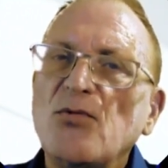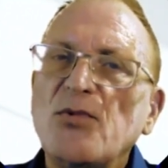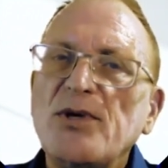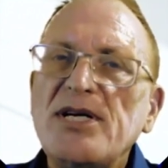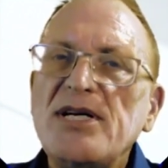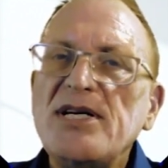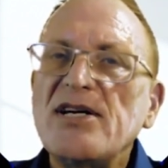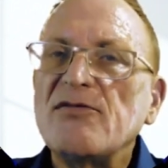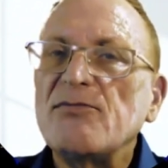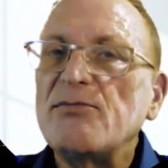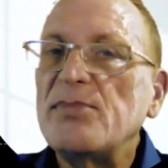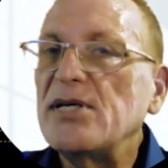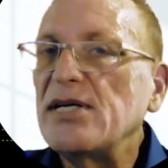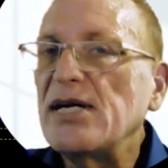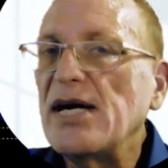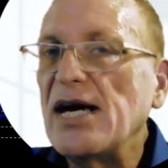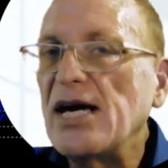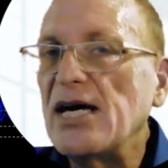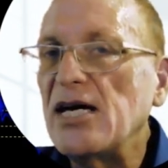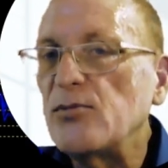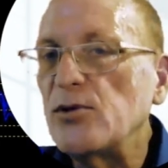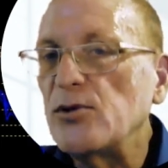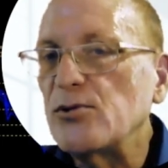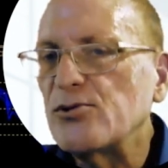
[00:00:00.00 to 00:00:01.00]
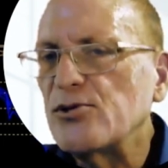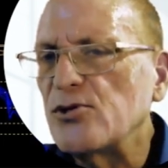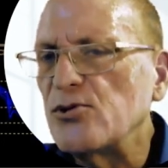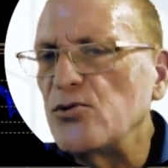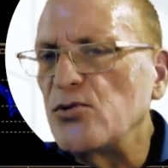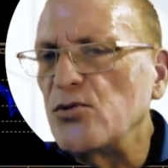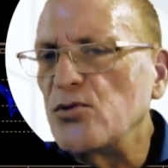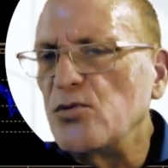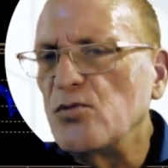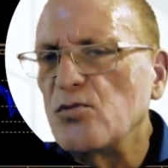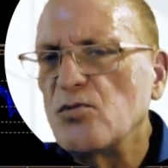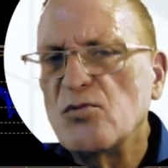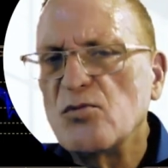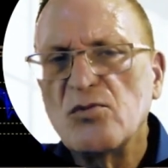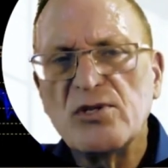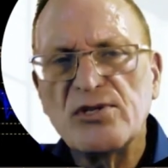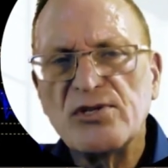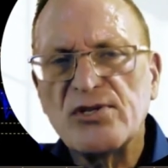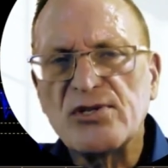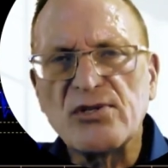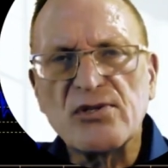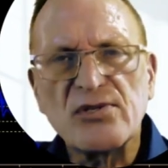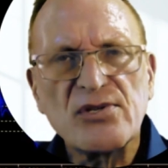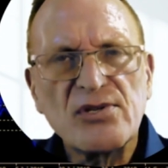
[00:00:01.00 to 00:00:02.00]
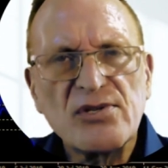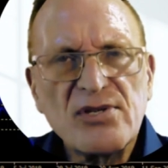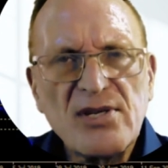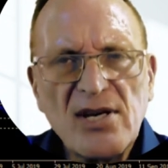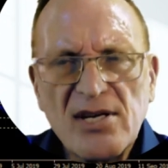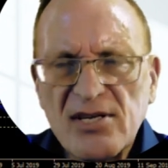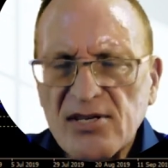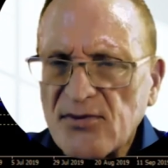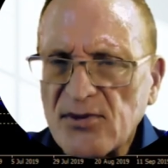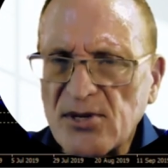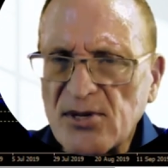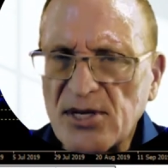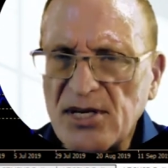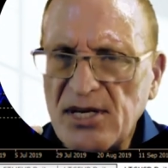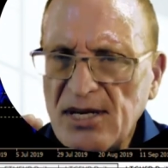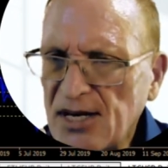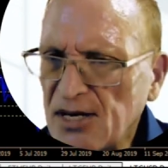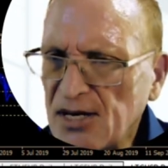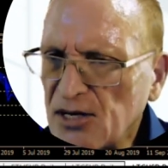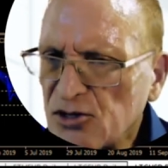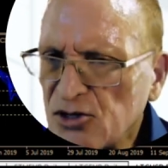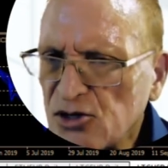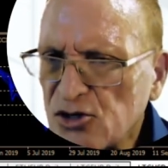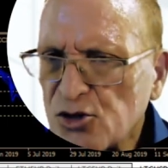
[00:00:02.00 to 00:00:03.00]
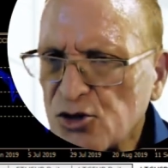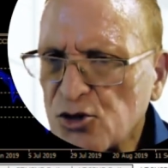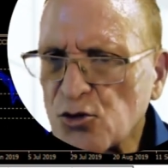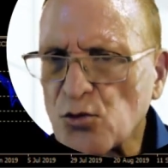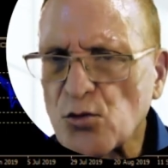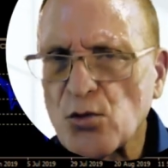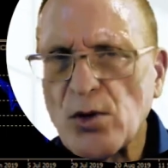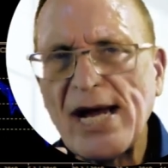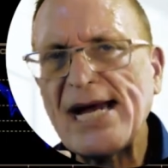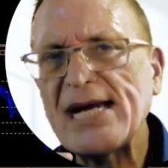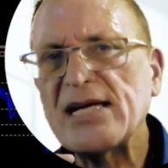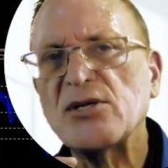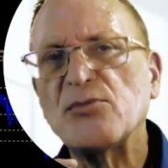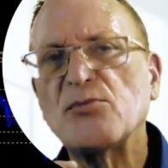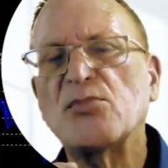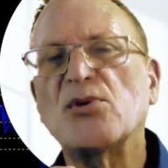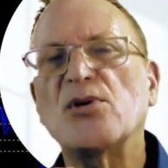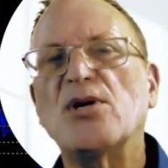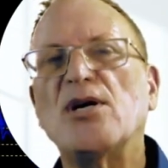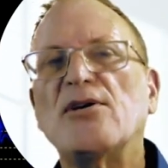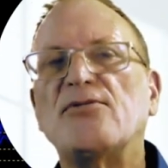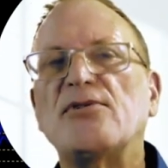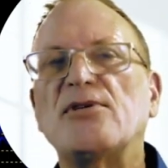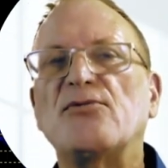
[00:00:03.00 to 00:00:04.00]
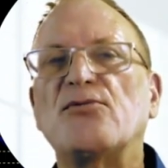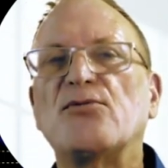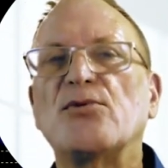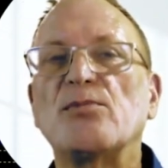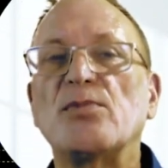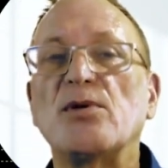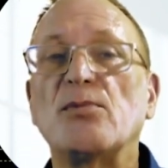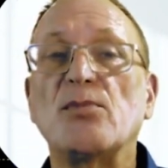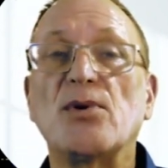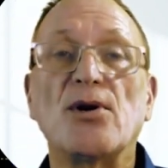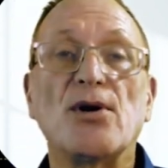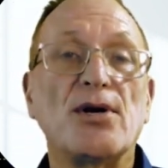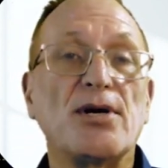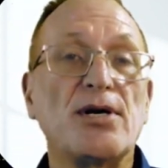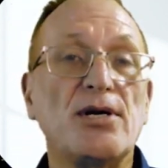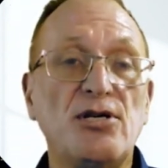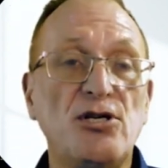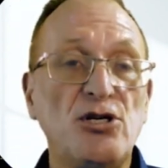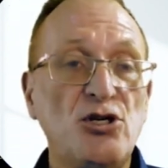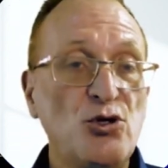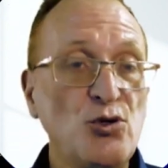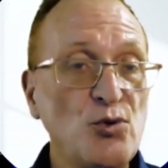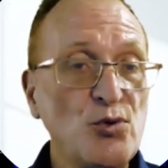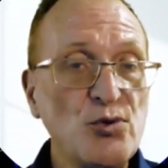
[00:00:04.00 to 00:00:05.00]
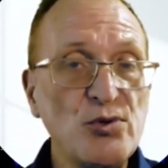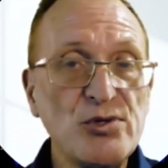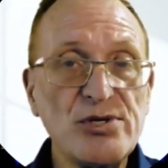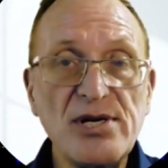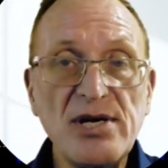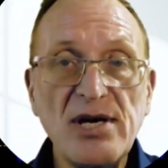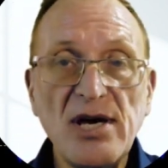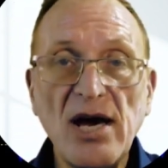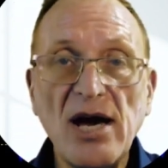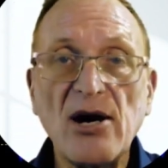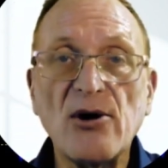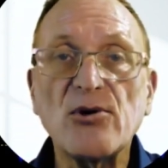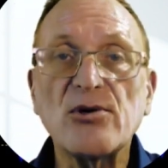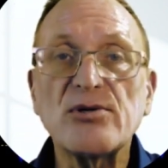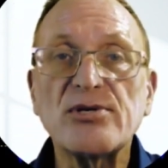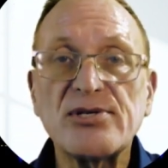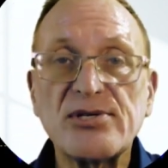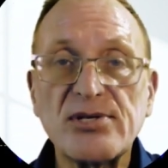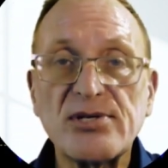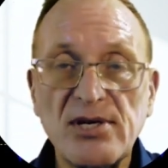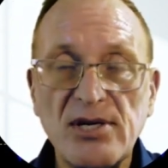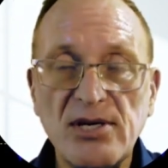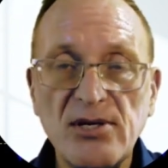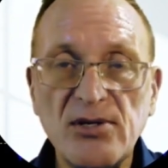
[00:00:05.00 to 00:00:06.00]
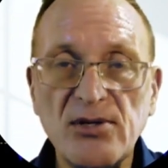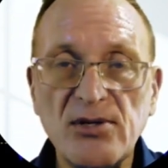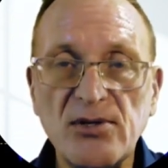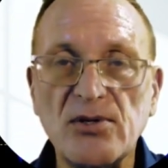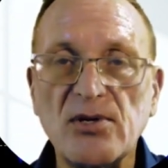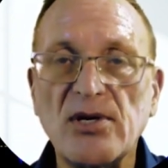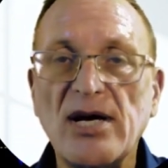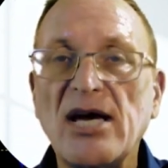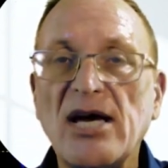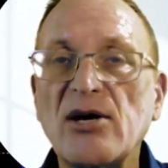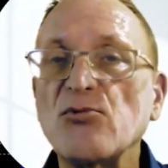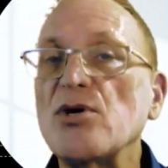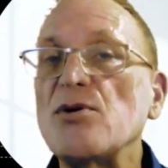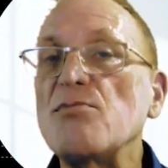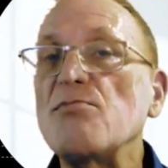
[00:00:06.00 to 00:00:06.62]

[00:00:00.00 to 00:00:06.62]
we have been able to successfully extract profit from the market using our skill and